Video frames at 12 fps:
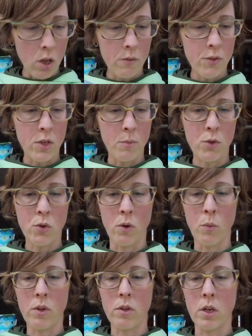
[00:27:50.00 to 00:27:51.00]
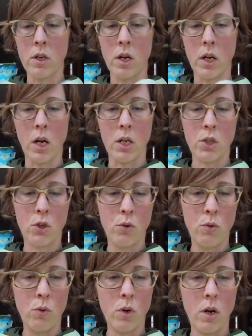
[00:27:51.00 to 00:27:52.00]
of some sort with it. I got
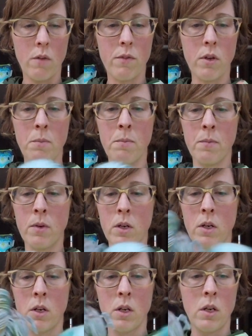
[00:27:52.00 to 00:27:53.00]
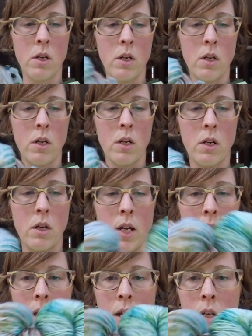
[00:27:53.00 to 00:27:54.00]
2 of them,
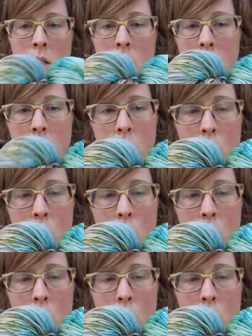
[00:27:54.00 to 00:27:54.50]
and they're